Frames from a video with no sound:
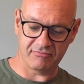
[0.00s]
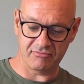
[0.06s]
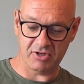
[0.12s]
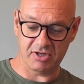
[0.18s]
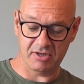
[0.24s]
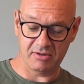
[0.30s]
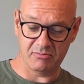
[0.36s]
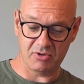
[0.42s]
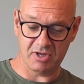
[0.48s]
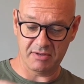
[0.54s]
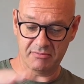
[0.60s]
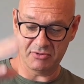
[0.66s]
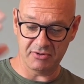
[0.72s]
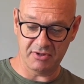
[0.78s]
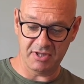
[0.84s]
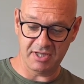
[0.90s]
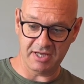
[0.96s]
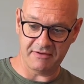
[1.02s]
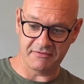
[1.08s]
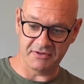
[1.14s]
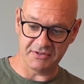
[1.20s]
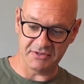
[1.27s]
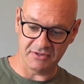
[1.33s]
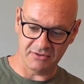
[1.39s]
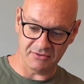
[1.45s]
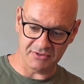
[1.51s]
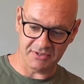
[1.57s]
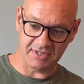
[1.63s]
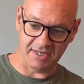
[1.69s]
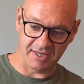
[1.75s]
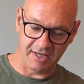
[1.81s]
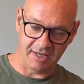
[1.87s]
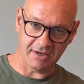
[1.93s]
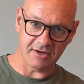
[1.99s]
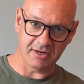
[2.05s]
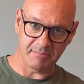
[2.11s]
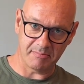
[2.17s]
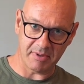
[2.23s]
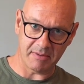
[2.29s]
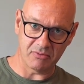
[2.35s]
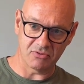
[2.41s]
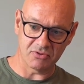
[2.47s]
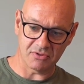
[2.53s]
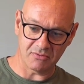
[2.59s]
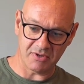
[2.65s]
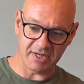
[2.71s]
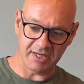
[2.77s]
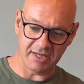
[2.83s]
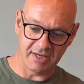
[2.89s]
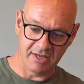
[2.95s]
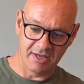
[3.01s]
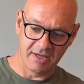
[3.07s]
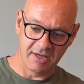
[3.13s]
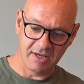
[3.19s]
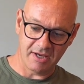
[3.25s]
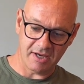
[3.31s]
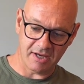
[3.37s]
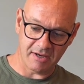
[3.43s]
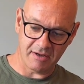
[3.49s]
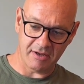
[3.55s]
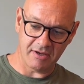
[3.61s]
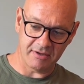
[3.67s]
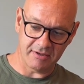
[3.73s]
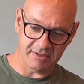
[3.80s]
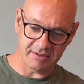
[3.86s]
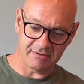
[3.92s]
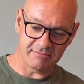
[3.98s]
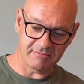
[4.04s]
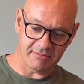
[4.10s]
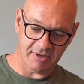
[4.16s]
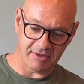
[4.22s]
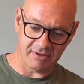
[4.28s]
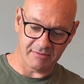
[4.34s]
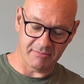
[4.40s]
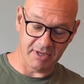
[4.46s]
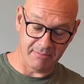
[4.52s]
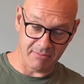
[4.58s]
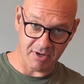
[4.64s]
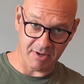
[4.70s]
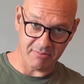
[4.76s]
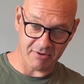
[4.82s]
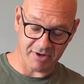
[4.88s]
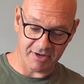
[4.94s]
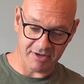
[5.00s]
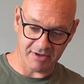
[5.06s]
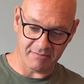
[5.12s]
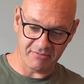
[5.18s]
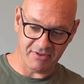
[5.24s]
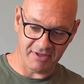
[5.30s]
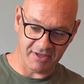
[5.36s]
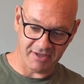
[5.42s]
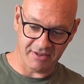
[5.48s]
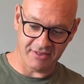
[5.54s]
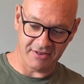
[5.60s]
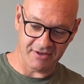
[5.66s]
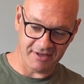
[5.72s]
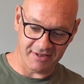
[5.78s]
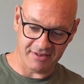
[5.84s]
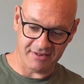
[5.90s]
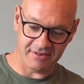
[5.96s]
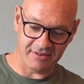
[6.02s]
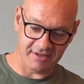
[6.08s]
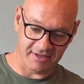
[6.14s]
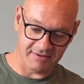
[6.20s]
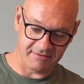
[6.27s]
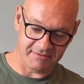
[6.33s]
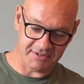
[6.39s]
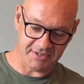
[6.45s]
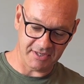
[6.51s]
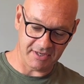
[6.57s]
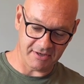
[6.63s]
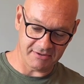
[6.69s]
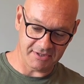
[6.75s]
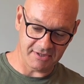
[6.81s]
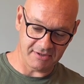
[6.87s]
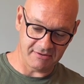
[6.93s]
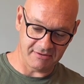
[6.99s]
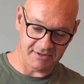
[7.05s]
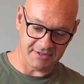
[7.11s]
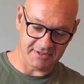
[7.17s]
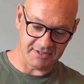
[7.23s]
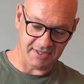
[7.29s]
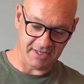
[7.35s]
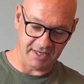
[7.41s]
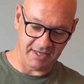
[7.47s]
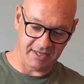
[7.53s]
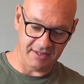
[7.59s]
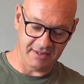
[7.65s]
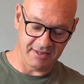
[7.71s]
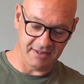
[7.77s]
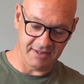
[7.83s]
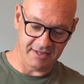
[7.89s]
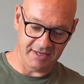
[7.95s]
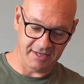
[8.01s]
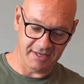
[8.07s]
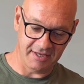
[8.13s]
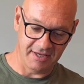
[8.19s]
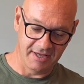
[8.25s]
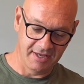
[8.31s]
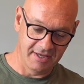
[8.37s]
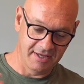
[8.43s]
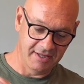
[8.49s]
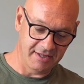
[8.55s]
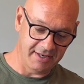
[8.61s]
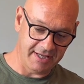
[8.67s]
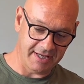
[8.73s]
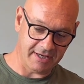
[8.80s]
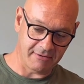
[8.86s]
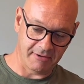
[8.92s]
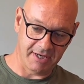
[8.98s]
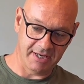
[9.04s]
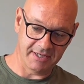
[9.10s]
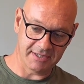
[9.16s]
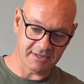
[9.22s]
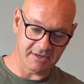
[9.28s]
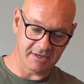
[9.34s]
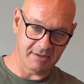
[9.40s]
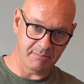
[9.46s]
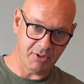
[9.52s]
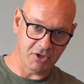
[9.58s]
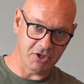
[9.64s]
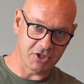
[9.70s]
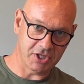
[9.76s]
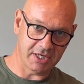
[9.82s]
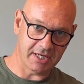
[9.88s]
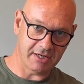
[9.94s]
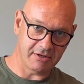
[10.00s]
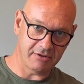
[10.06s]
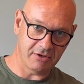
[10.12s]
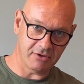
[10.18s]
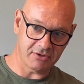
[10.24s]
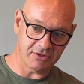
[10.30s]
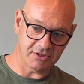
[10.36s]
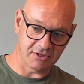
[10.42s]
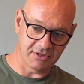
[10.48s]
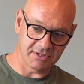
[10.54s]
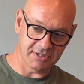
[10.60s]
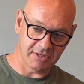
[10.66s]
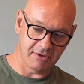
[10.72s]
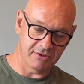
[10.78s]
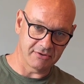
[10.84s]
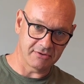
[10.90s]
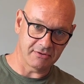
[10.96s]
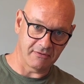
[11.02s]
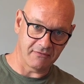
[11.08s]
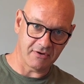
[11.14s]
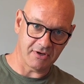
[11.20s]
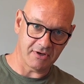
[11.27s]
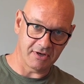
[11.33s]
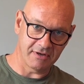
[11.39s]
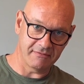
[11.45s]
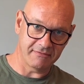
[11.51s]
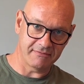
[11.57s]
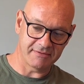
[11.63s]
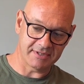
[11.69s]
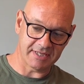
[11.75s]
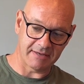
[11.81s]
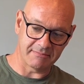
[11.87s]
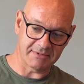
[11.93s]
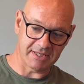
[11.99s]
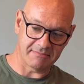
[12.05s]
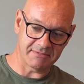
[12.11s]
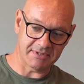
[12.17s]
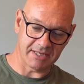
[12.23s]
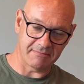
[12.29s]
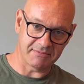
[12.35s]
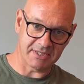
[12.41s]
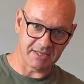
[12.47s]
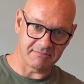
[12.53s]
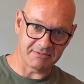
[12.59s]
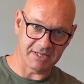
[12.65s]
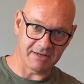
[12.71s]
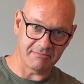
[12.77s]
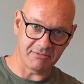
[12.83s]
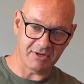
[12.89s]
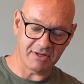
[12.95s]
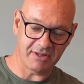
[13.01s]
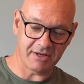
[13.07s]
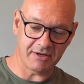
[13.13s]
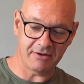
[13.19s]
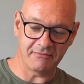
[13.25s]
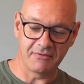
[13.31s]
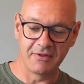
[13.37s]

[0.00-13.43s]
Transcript: uh, while I'm doing the others and you'll see it kind of bubbles away. Uh, and in my brain, I'm thinking that the CO2 that's in the liquid is kind of purging out the oxygen. So it'll sort of kind of tap, tap, tap, tap, tap like that.